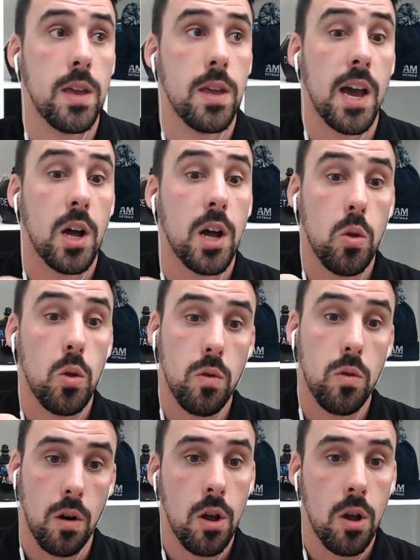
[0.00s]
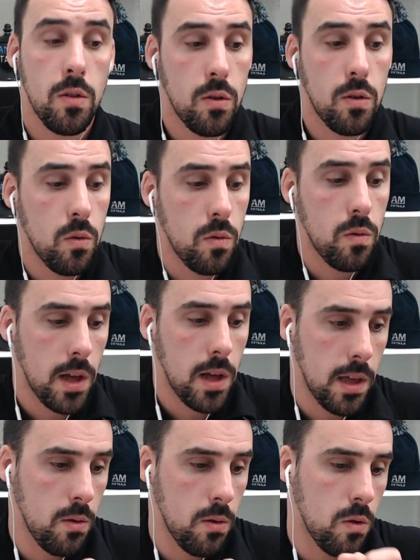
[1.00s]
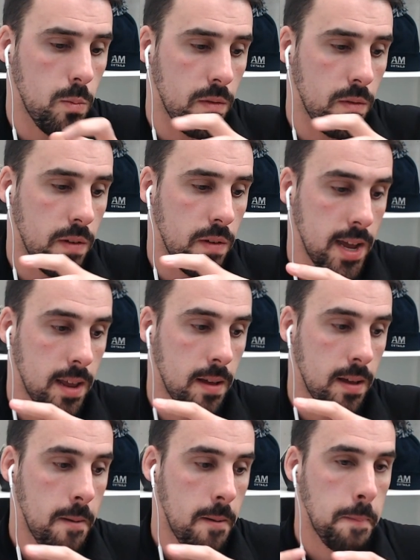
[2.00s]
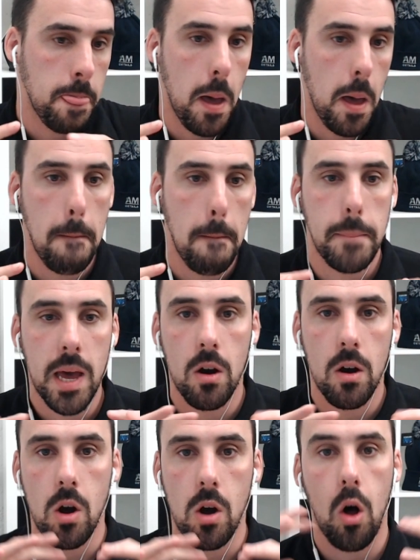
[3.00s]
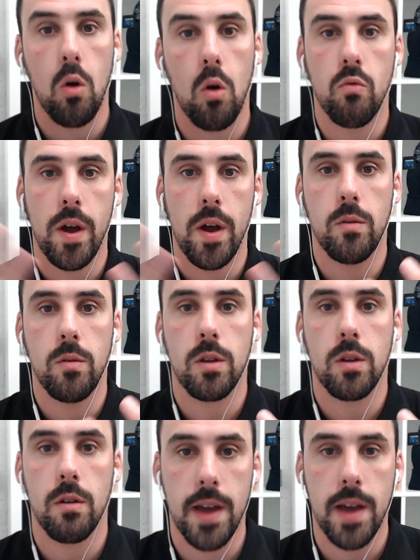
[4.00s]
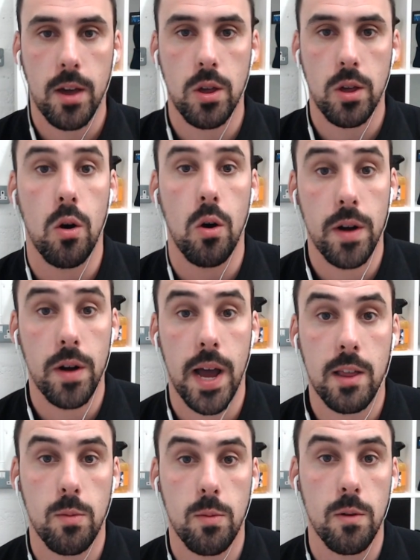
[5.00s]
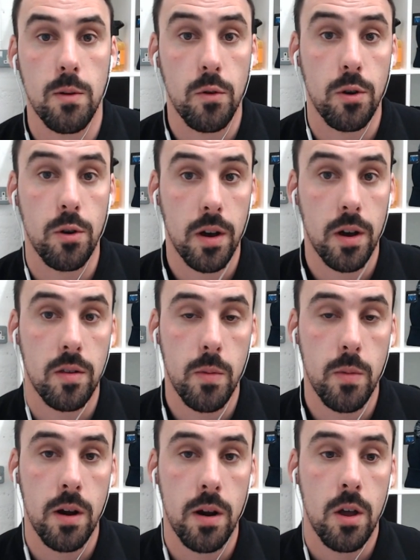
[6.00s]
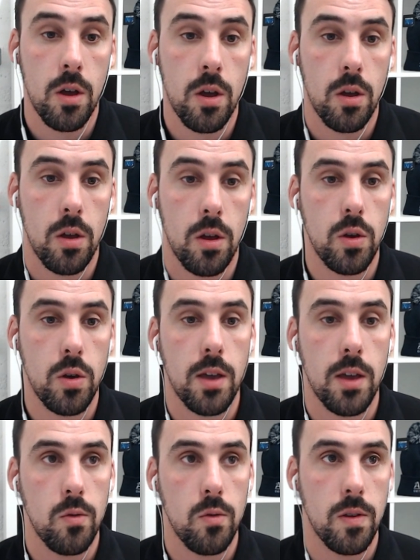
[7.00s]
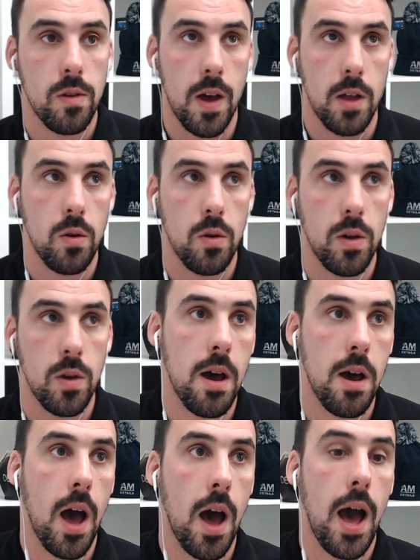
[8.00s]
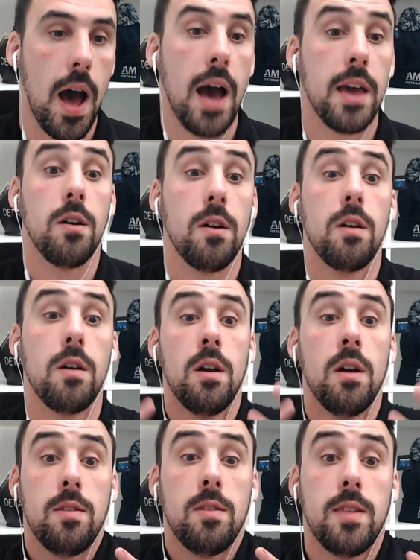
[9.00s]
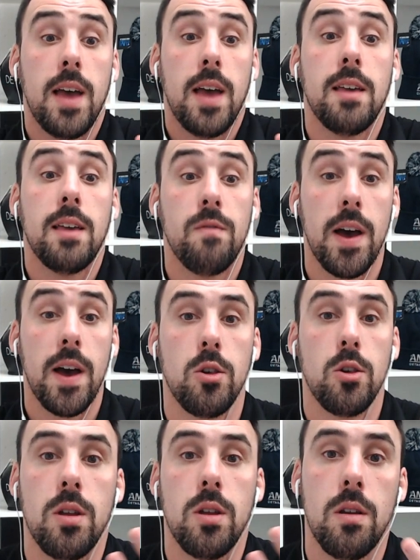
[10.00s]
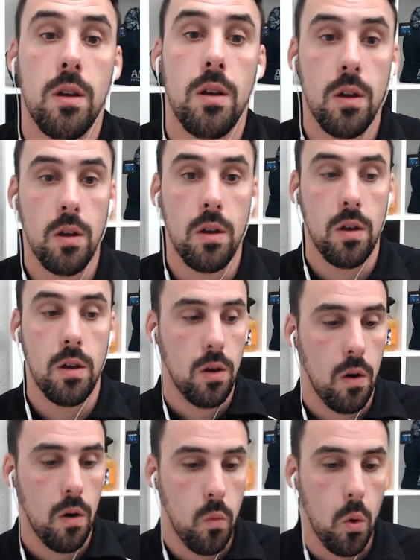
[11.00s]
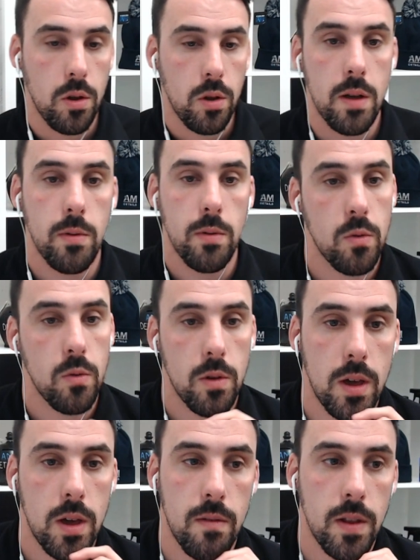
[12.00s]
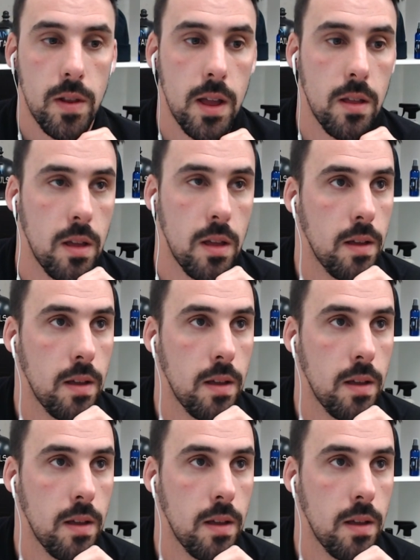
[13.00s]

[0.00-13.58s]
to get closer, tools that allow you to provide a better all-round correction or enhancement for your customer, you get used to that and you get a higher satisfaction of what you're able to achieve. And then